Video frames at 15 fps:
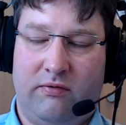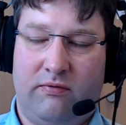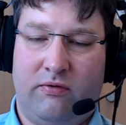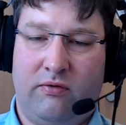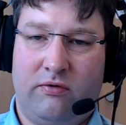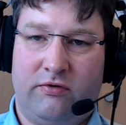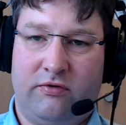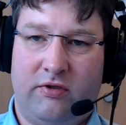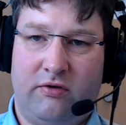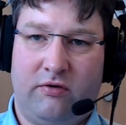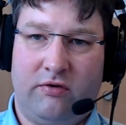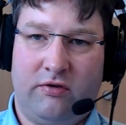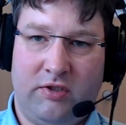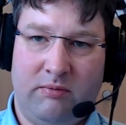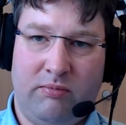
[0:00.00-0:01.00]
We are focusing
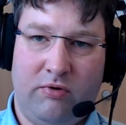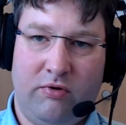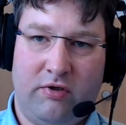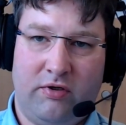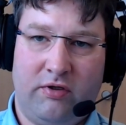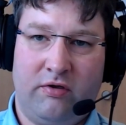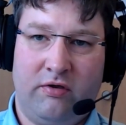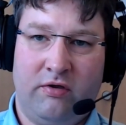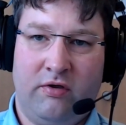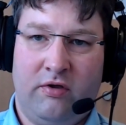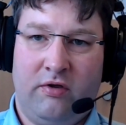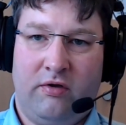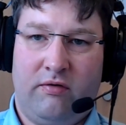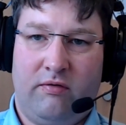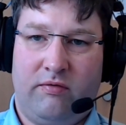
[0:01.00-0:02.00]
on deep learning,
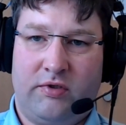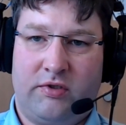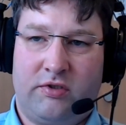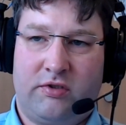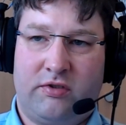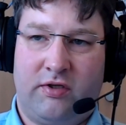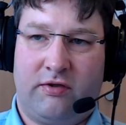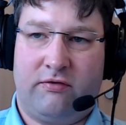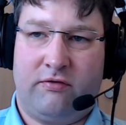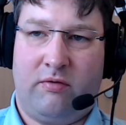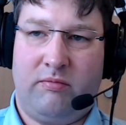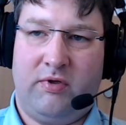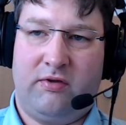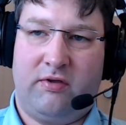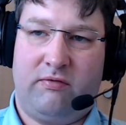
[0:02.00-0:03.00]
which does
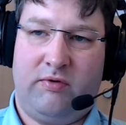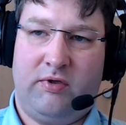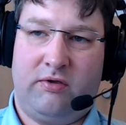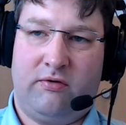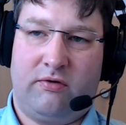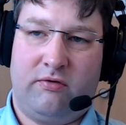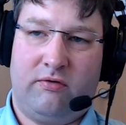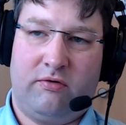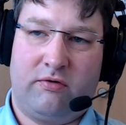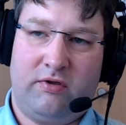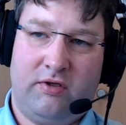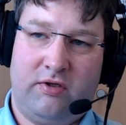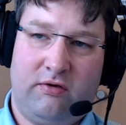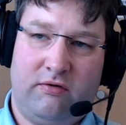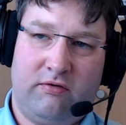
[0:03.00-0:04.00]
not mean that we are not
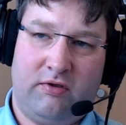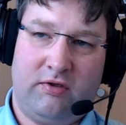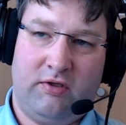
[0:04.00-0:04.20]
looking